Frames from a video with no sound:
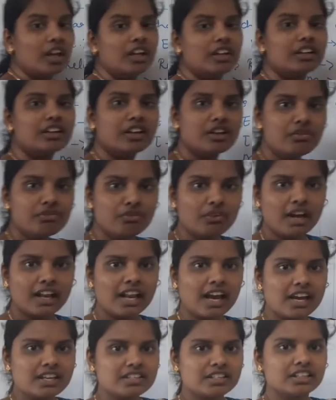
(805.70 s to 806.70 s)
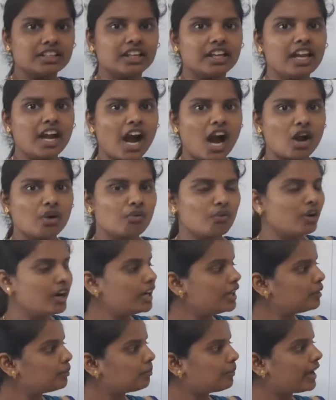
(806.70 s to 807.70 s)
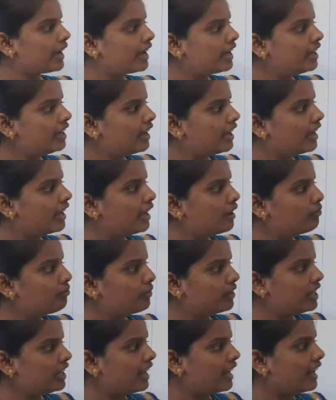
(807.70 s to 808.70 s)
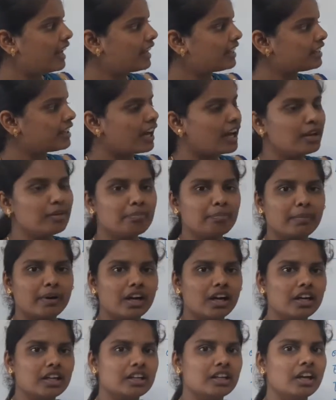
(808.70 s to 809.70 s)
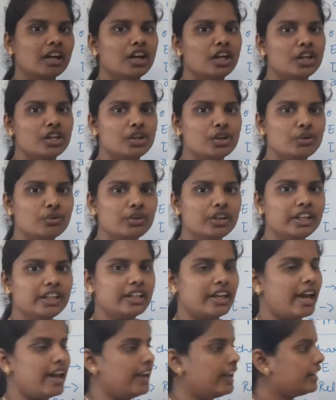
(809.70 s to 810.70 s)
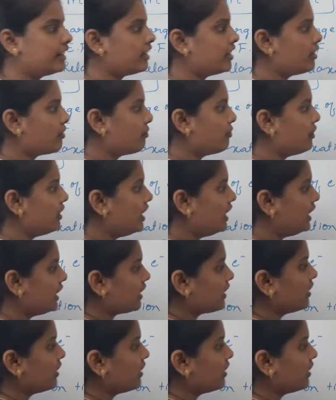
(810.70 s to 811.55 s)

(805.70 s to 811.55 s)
drift velocity acquired by a free electron per unit electric field.